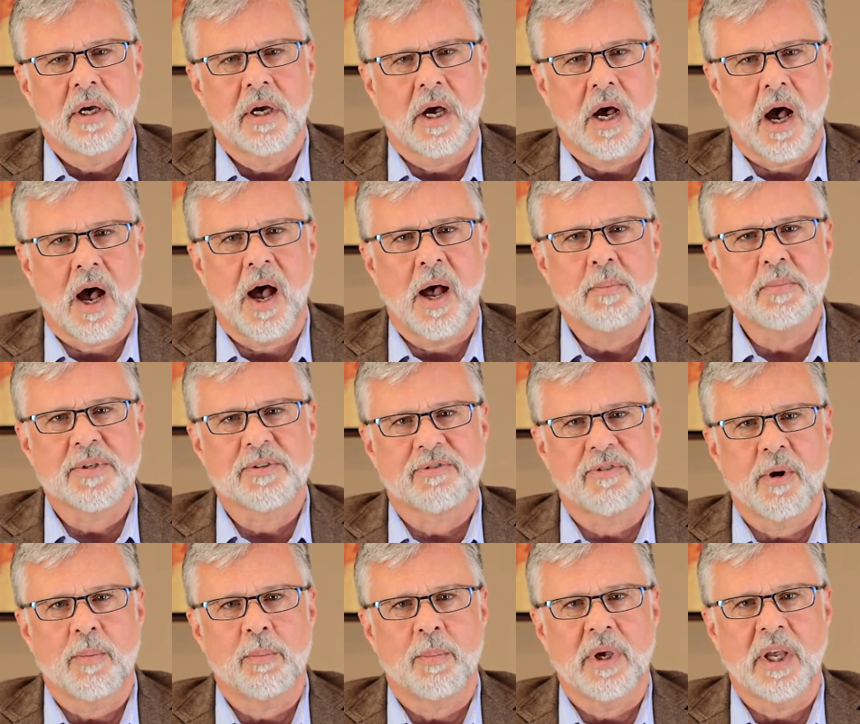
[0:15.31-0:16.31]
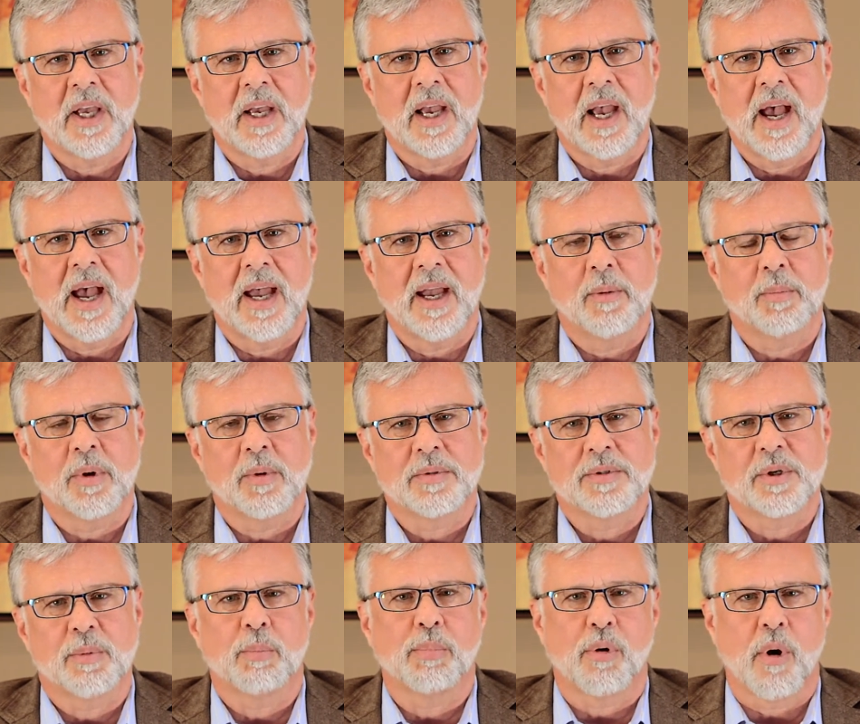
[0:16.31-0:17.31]
comes from being able
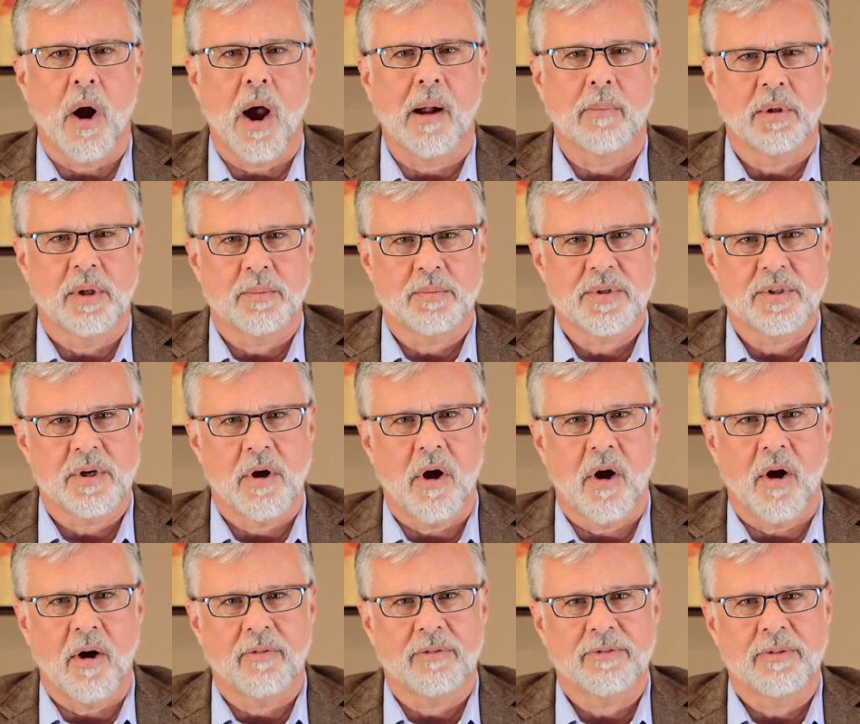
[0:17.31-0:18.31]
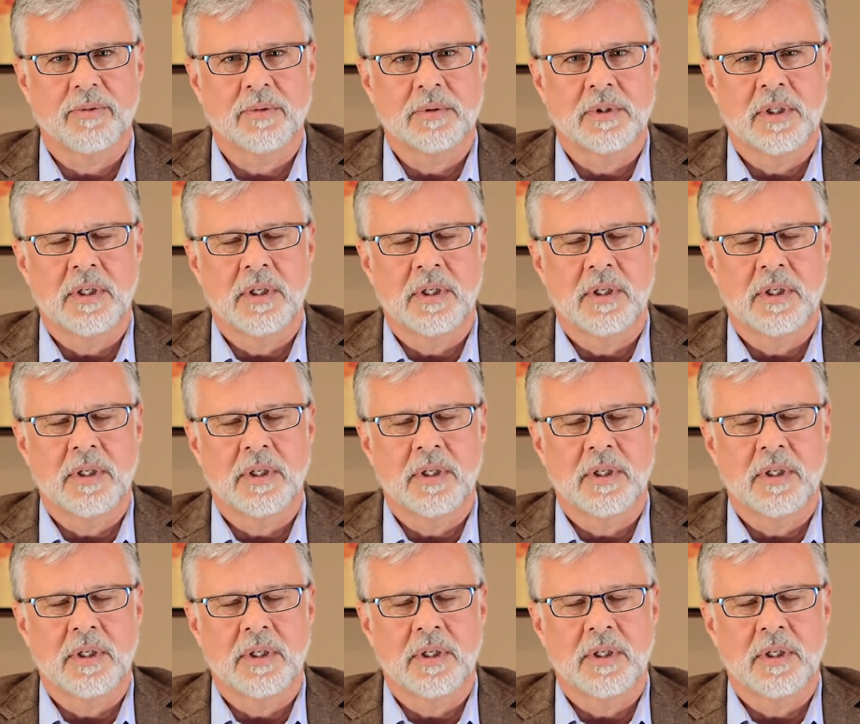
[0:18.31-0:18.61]
to problem solve.